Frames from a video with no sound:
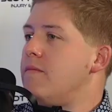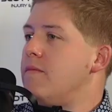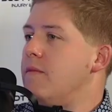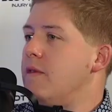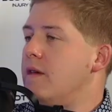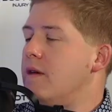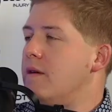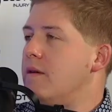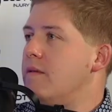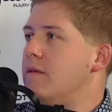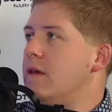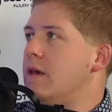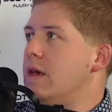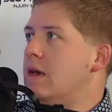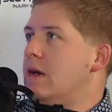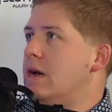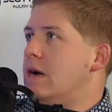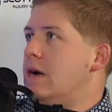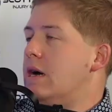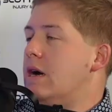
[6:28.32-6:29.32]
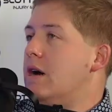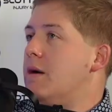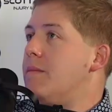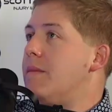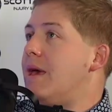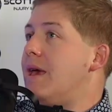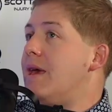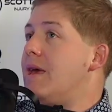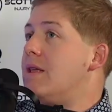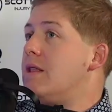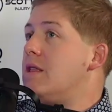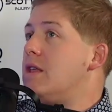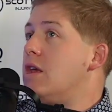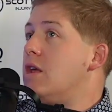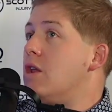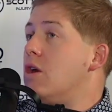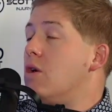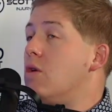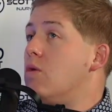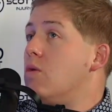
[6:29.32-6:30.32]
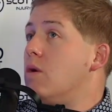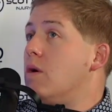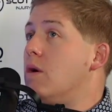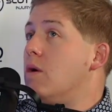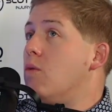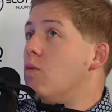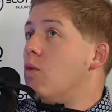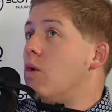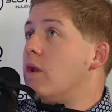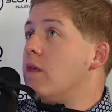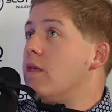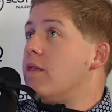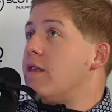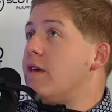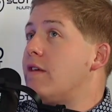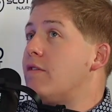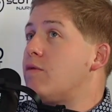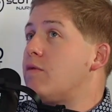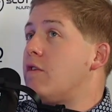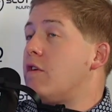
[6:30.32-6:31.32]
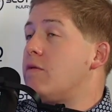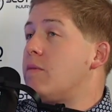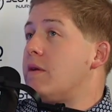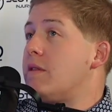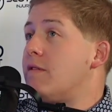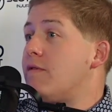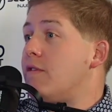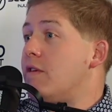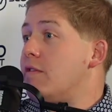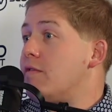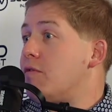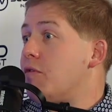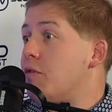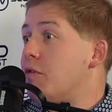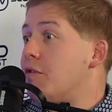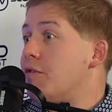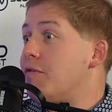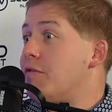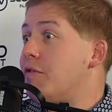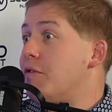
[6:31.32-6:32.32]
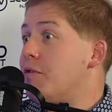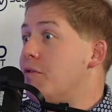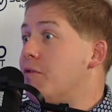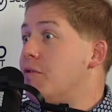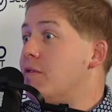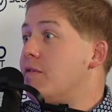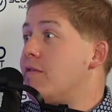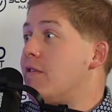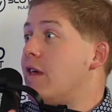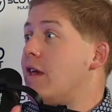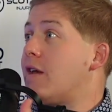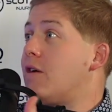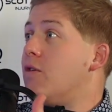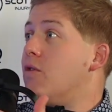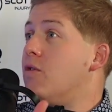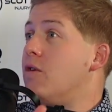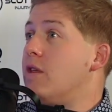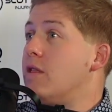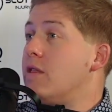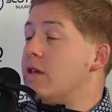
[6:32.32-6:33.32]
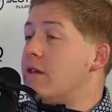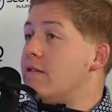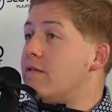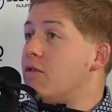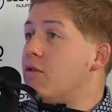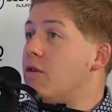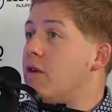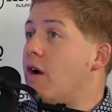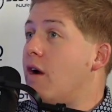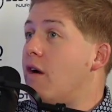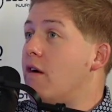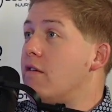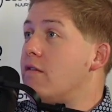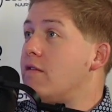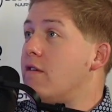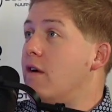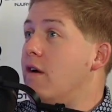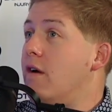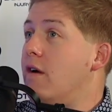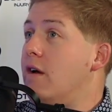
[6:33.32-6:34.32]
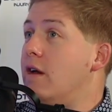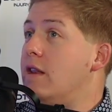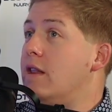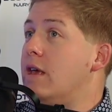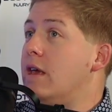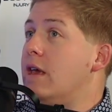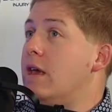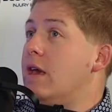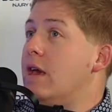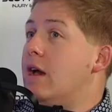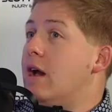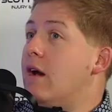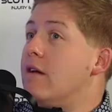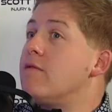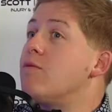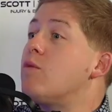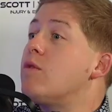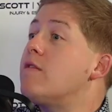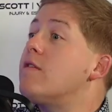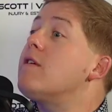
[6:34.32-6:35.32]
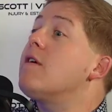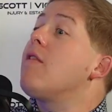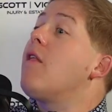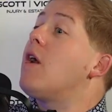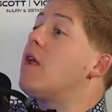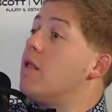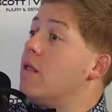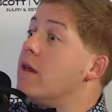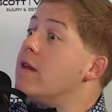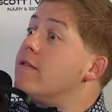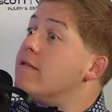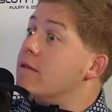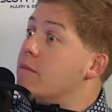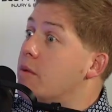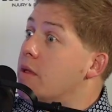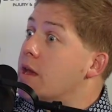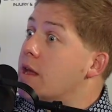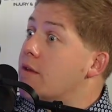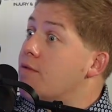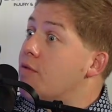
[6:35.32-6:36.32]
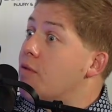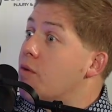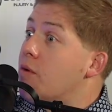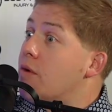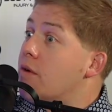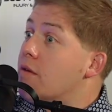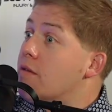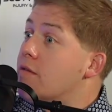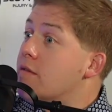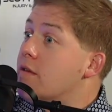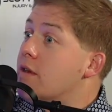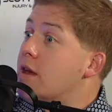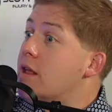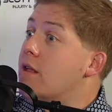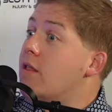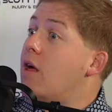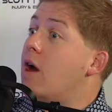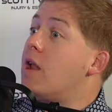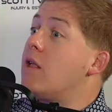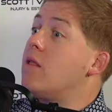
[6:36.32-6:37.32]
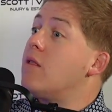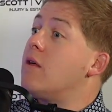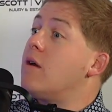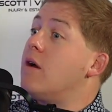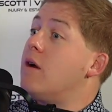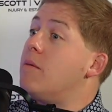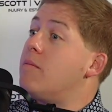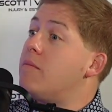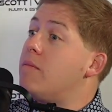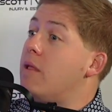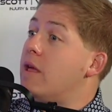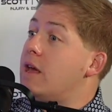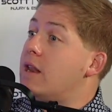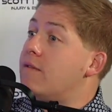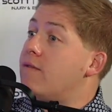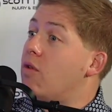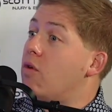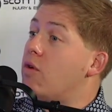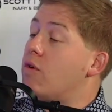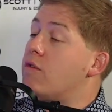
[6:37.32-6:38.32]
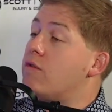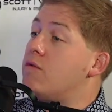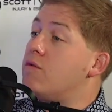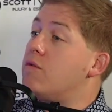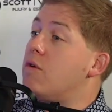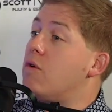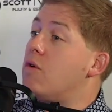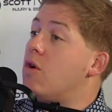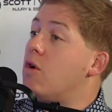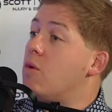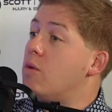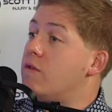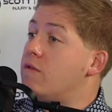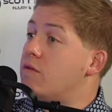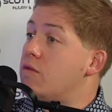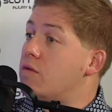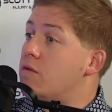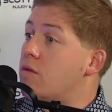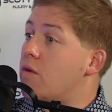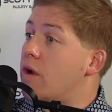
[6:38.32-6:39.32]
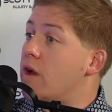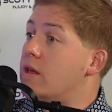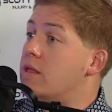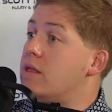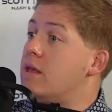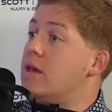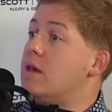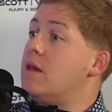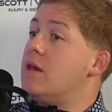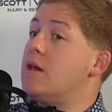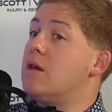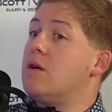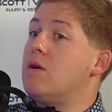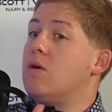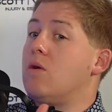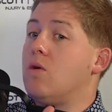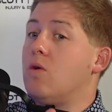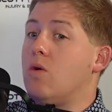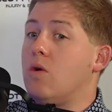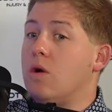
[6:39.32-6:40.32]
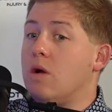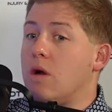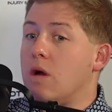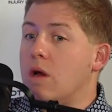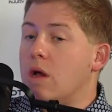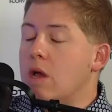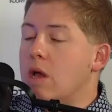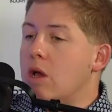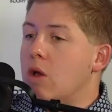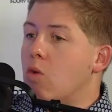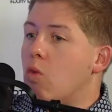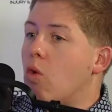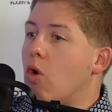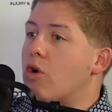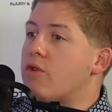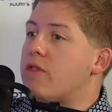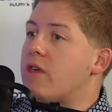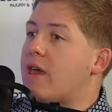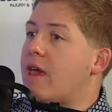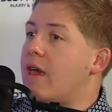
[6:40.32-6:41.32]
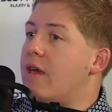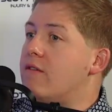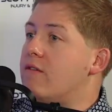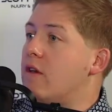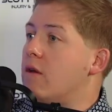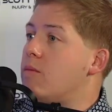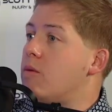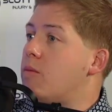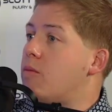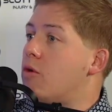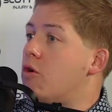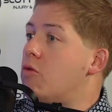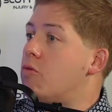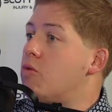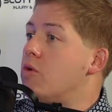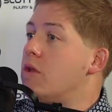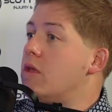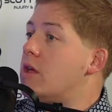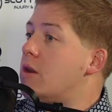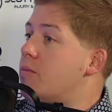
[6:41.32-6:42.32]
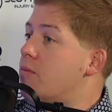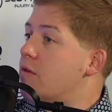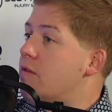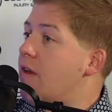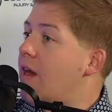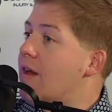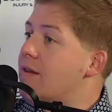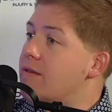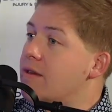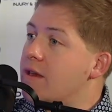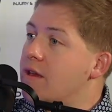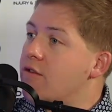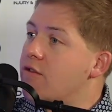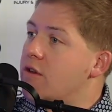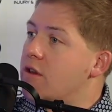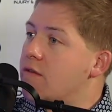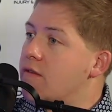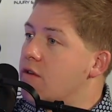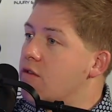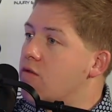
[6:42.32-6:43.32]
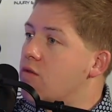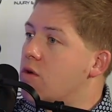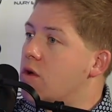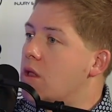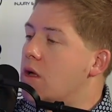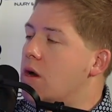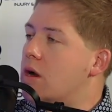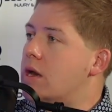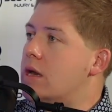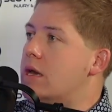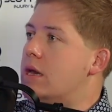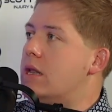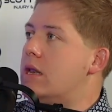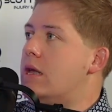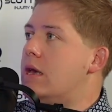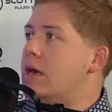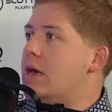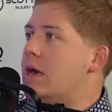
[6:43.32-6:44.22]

Yeah. And one of the things we talked about defense lawyers too is like at least on our side, we see a lot of lazy plaintiff lawyers and a lot of plaintiff lawyers who don't always do the right thing or work the case up appropriately to protect each individual client.